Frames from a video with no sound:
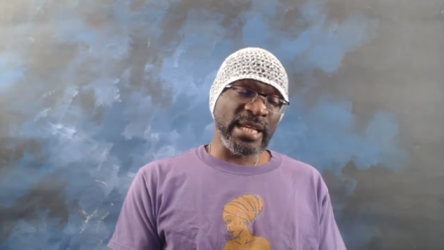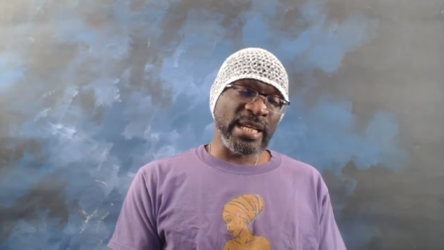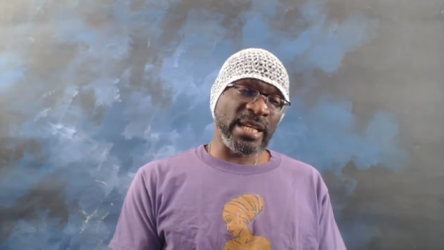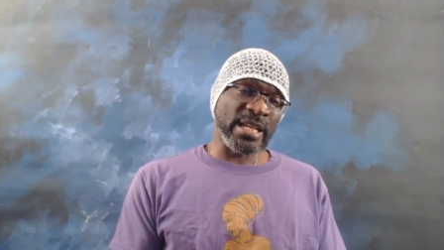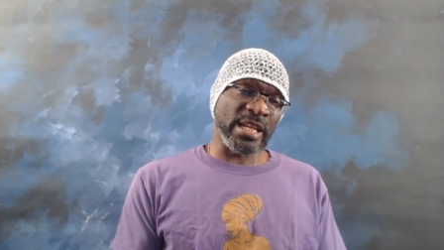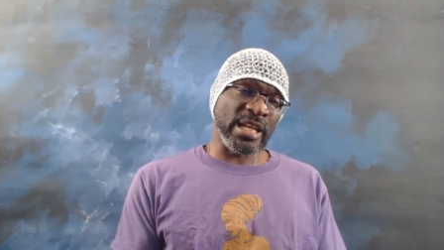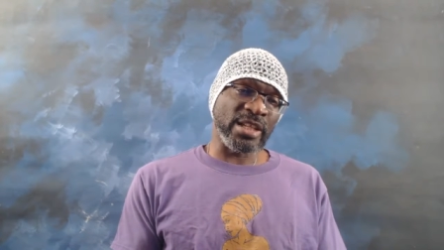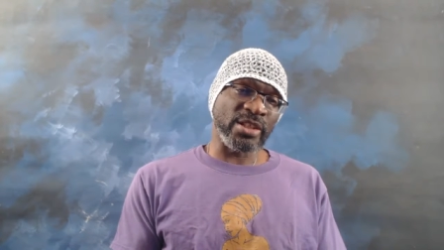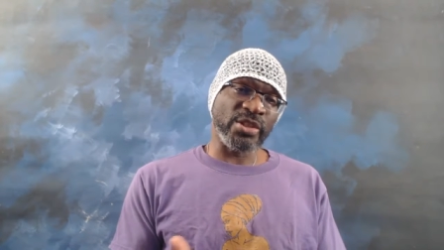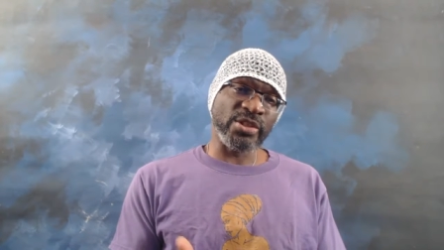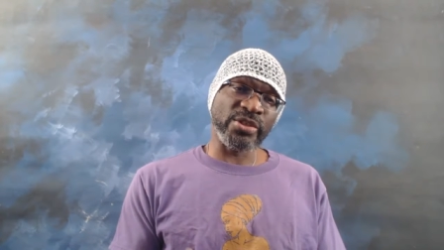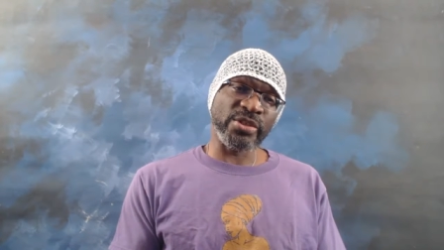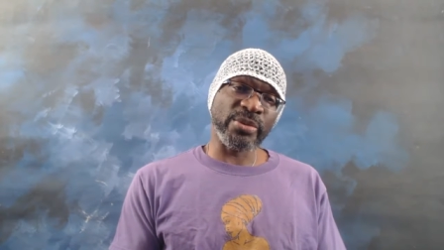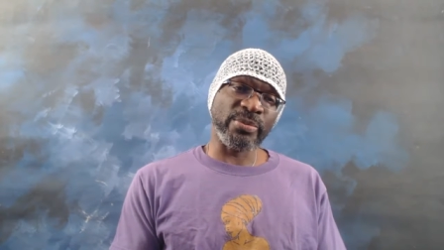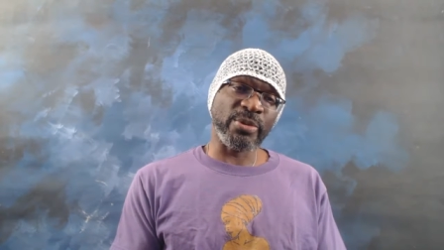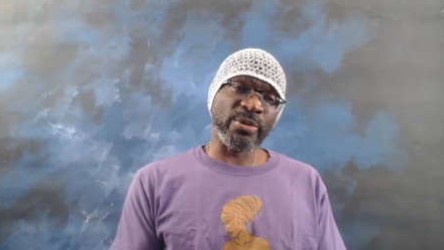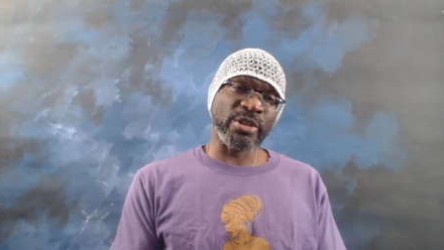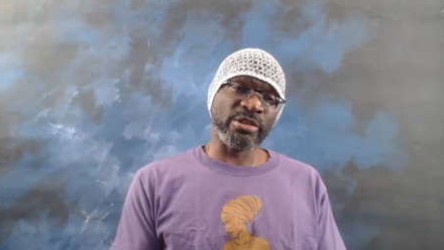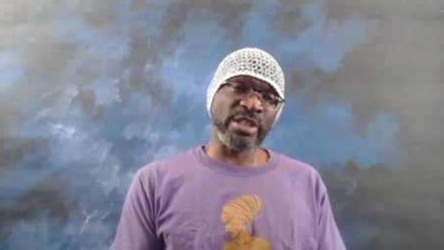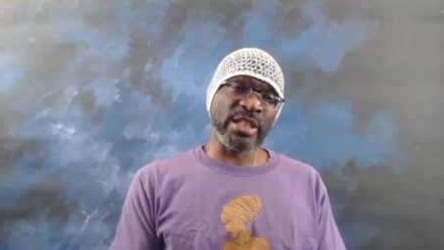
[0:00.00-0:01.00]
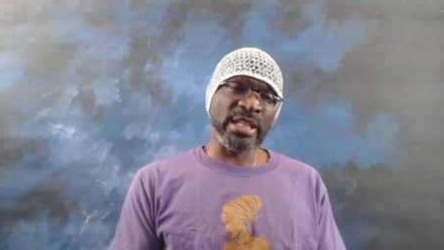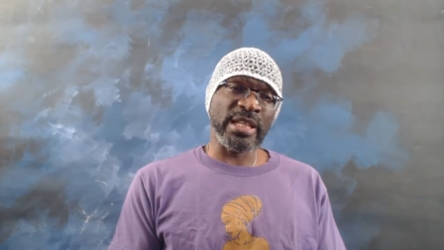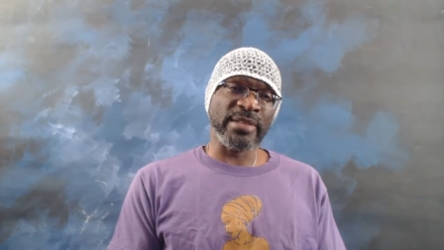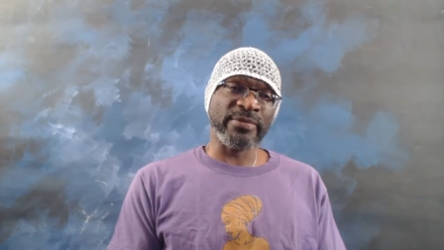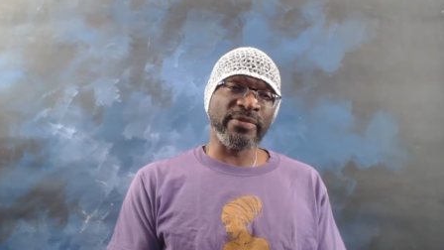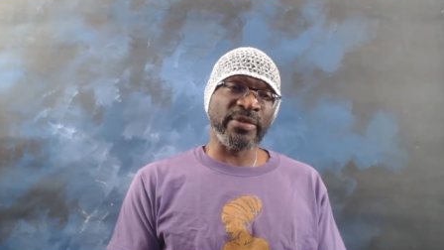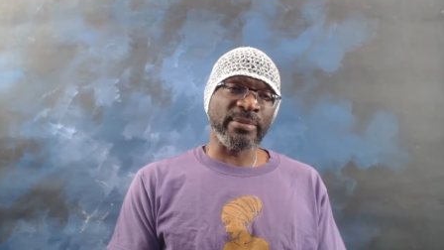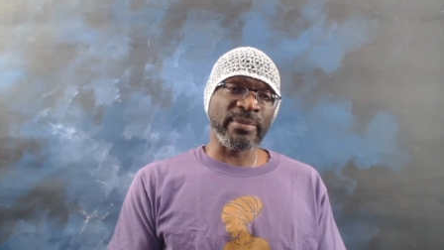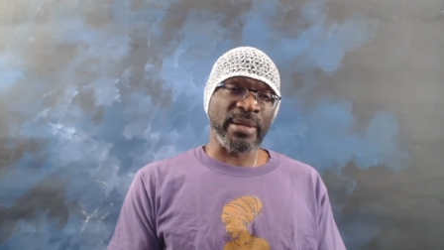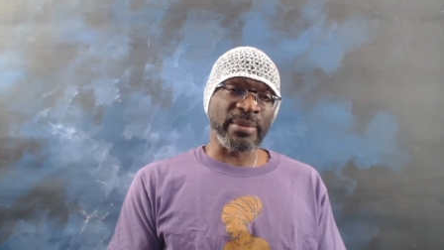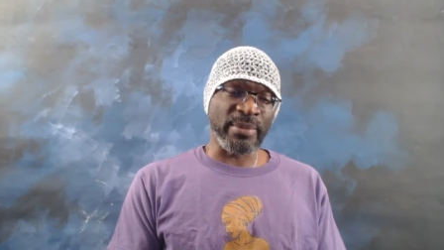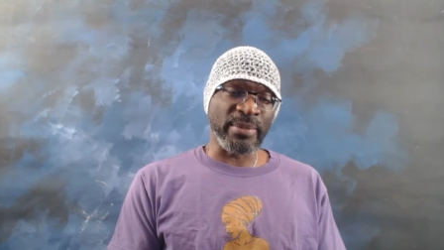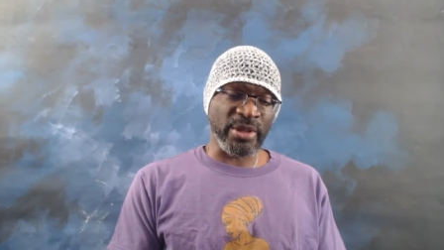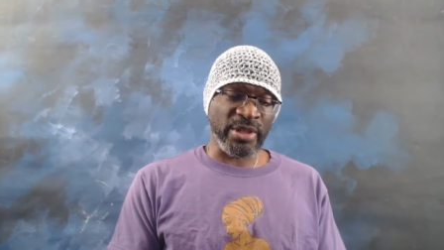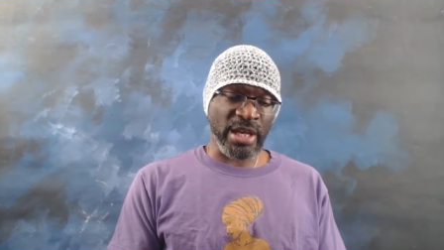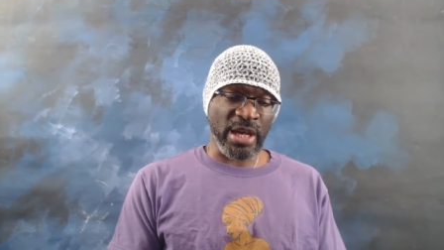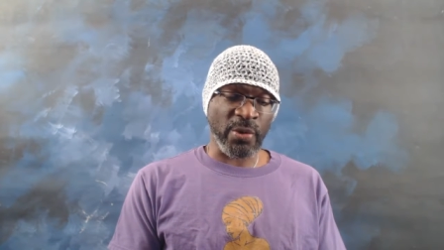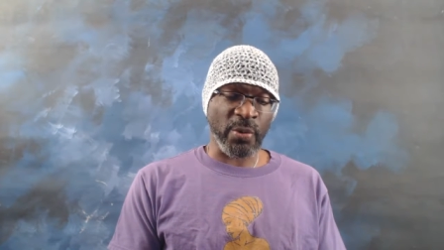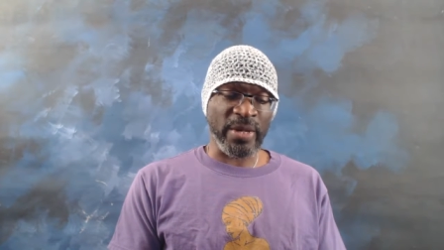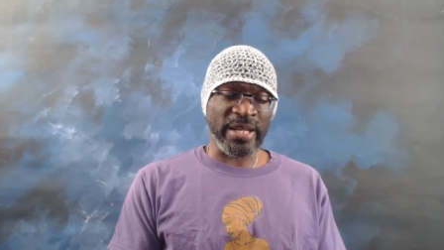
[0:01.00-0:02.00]
and I'll do some more reading from my
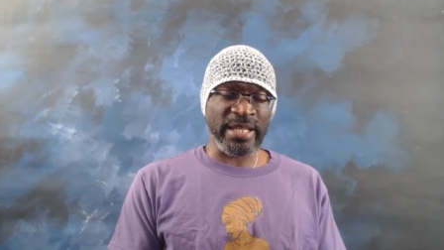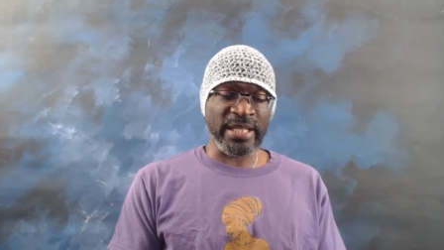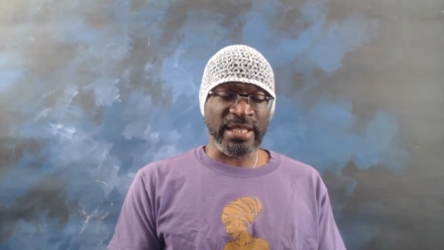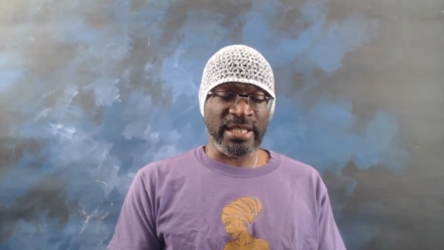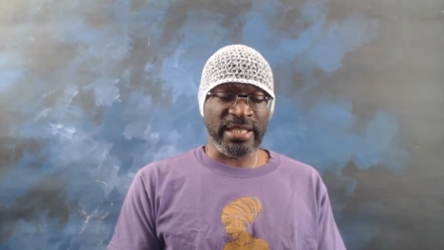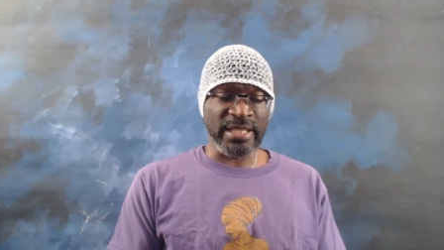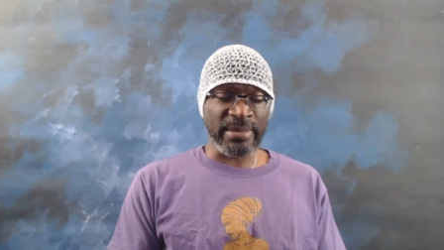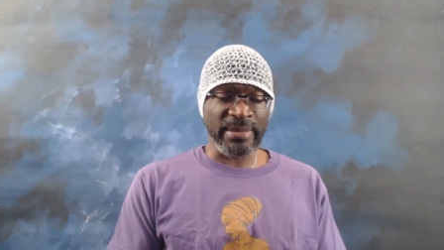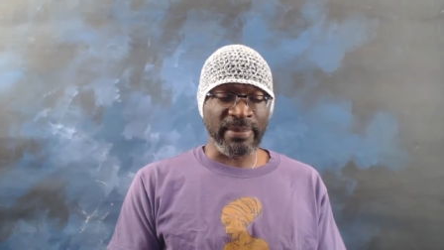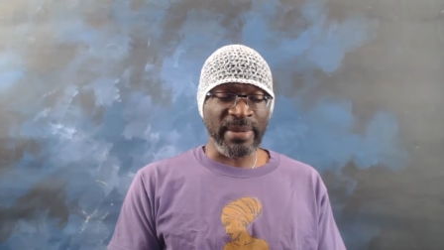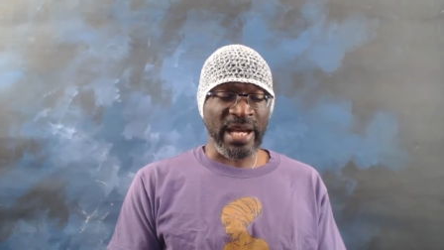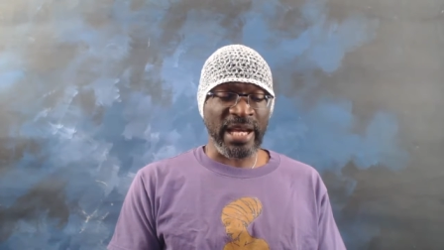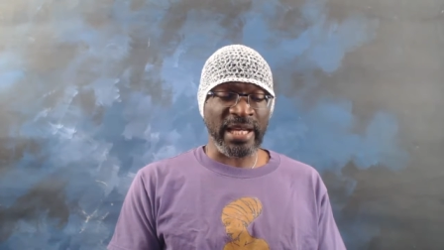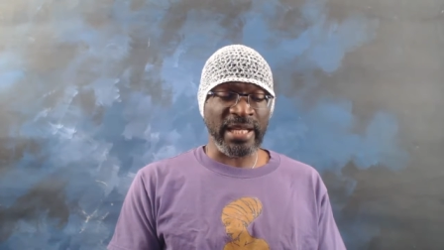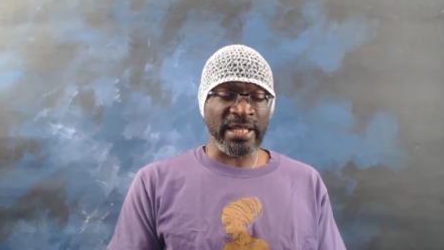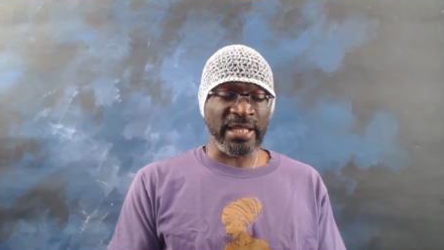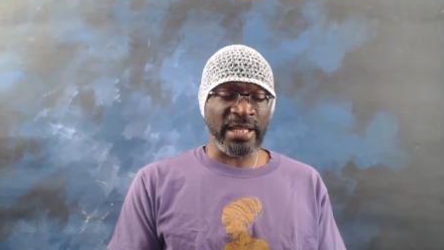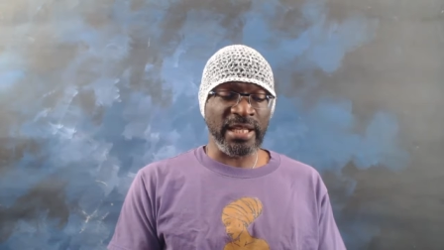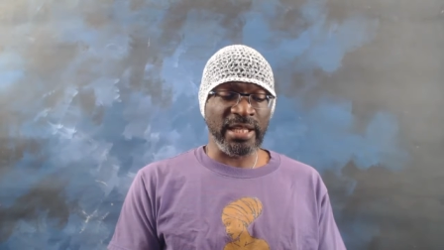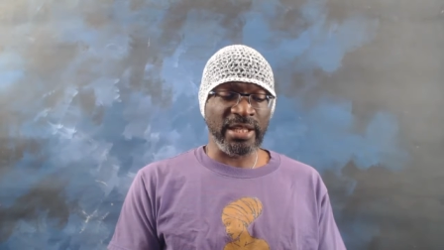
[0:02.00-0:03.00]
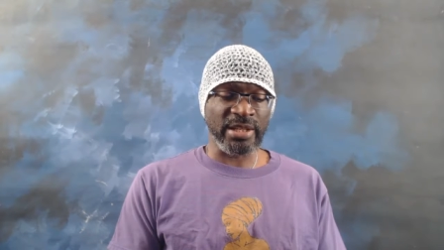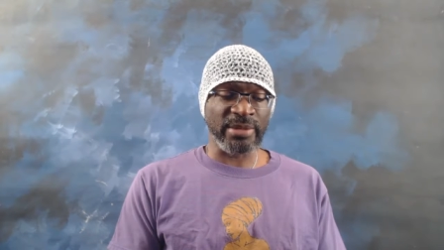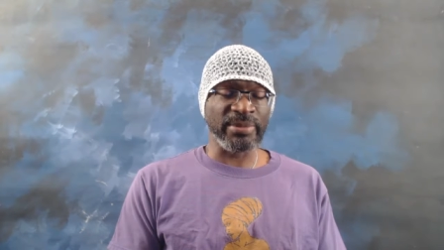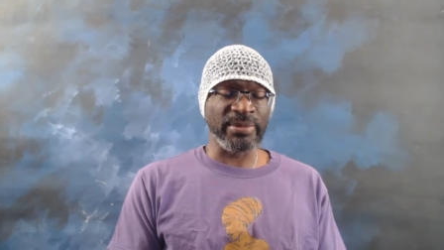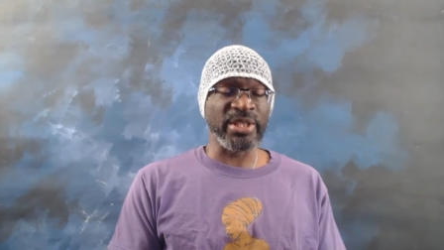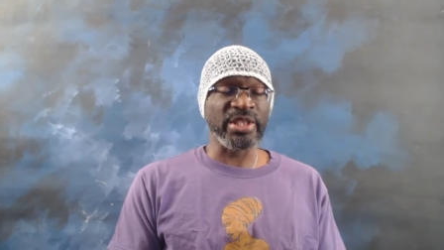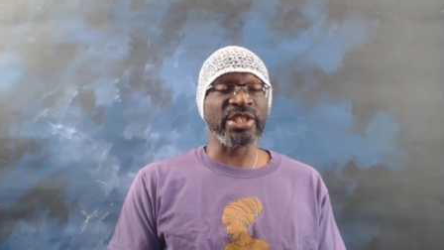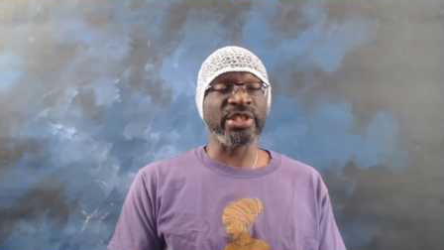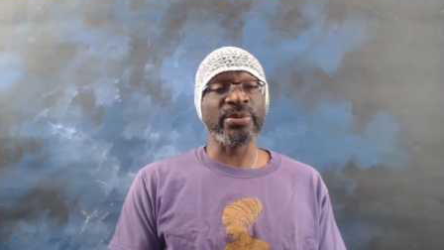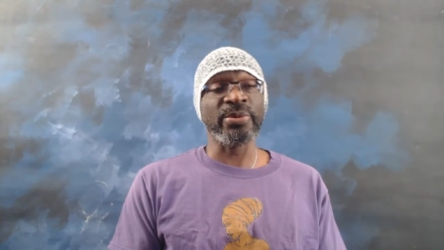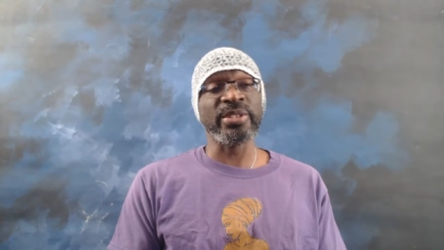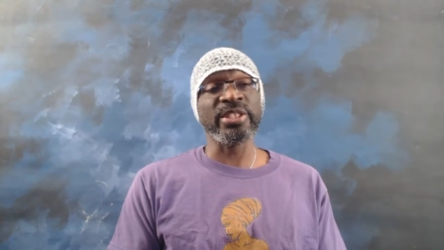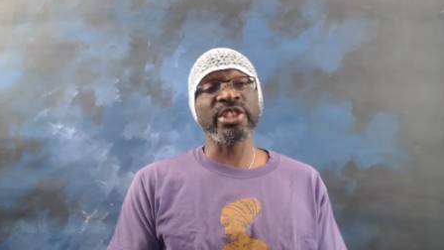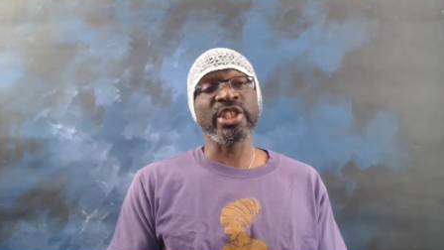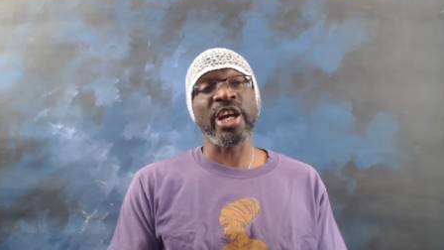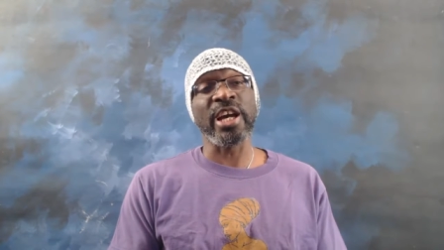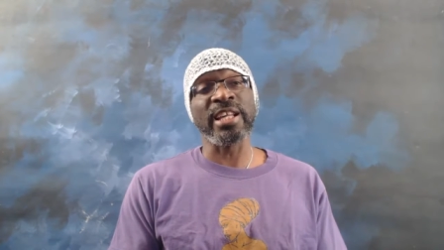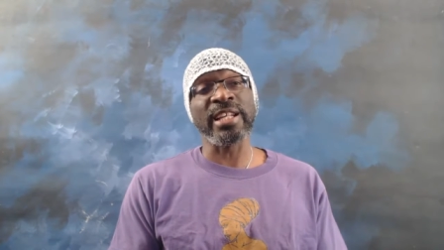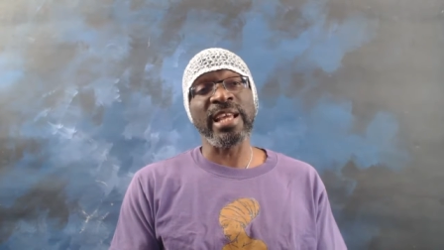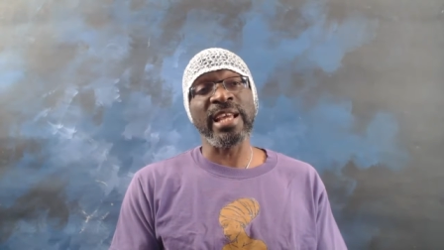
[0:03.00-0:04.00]
book, Awaken the Mind, Communion with
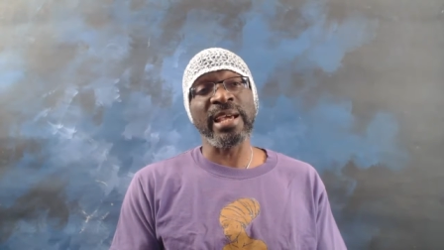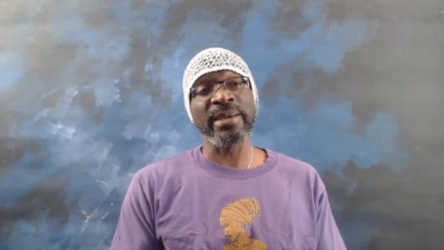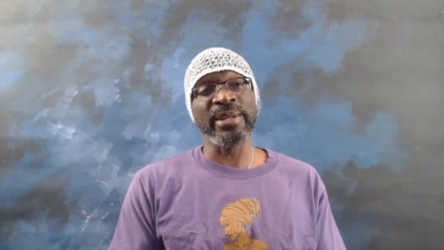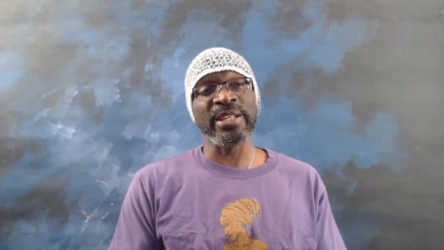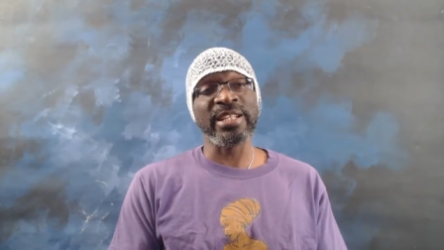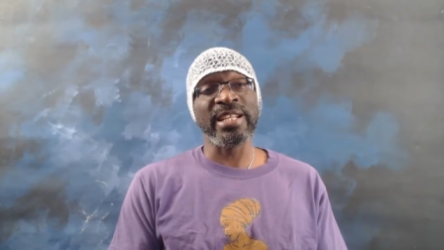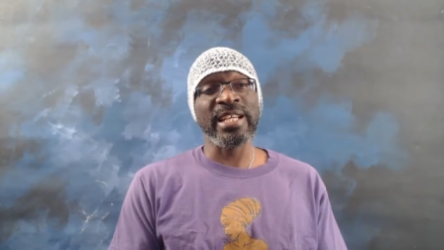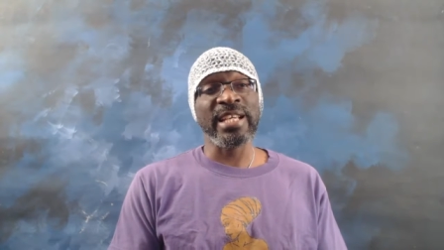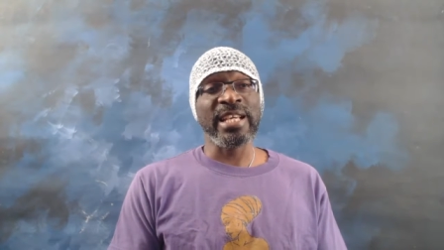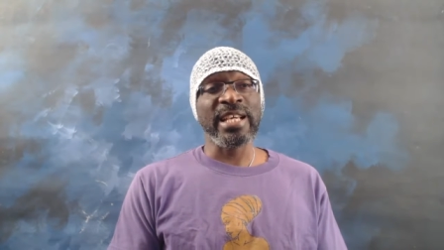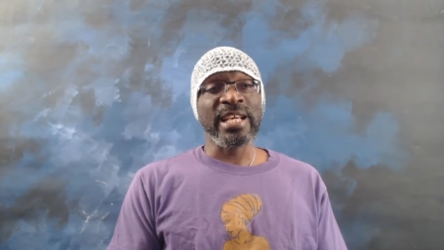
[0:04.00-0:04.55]
Sean Liburd.